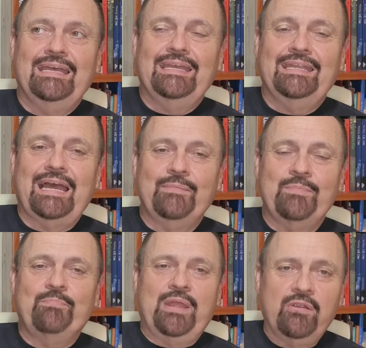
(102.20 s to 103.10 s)
it, I'm
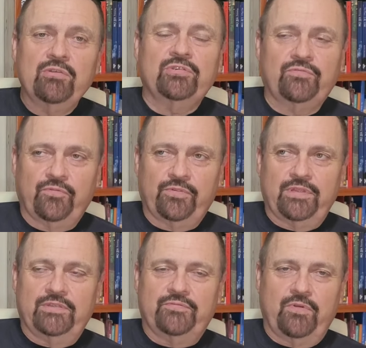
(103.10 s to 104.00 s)
embarrassed for
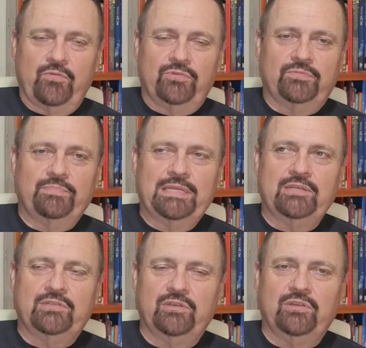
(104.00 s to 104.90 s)
these folks
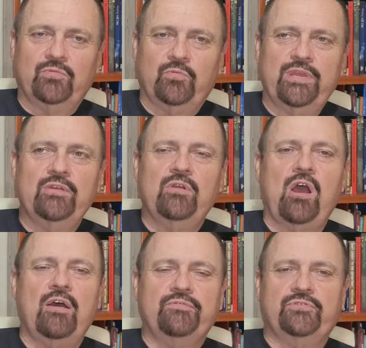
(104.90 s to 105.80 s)
because look, we are
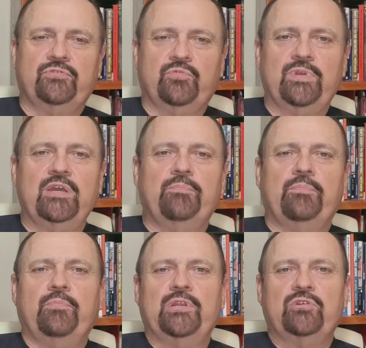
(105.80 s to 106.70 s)
officers. We up,
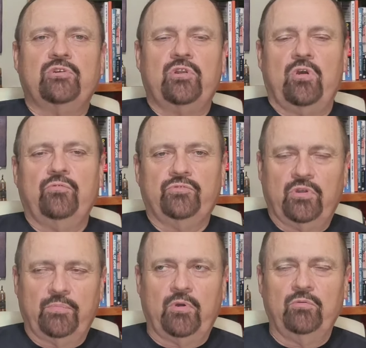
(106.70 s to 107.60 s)
we took an oath to
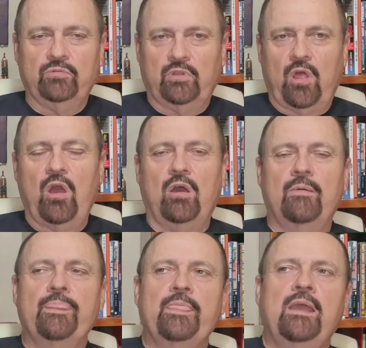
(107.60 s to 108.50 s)
uphold the
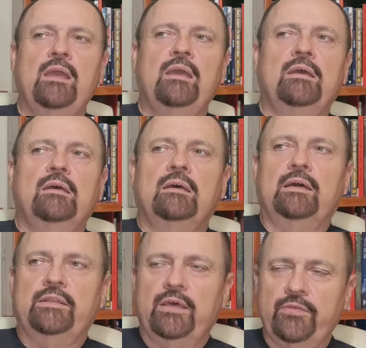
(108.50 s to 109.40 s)
law.
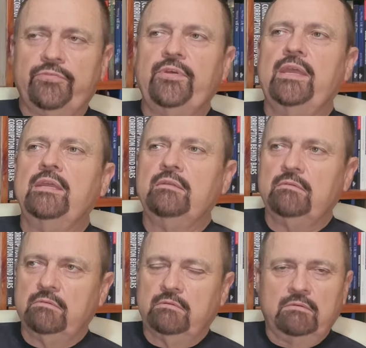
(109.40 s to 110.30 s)
Another thing
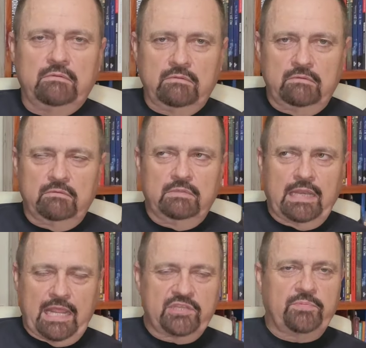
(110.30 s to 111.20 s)

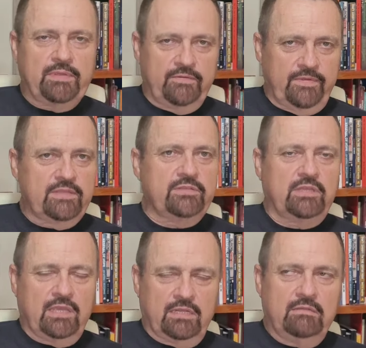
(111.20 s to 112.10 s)
that has to be
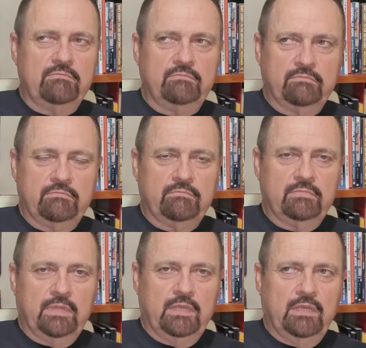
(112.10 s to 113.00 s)
investigated
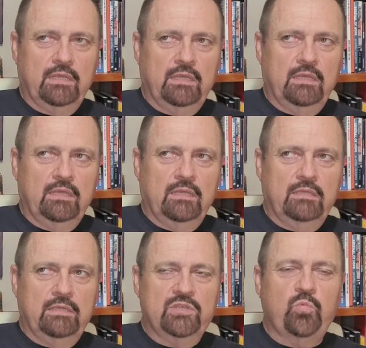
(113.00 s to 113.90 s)

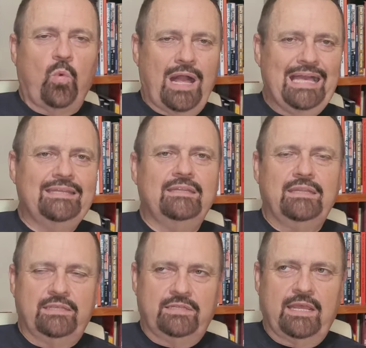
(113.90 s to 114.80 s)
is why did
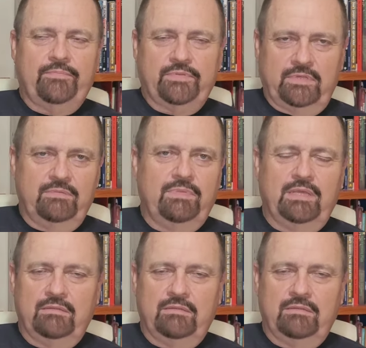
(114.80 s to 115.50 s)
they slap the inmate?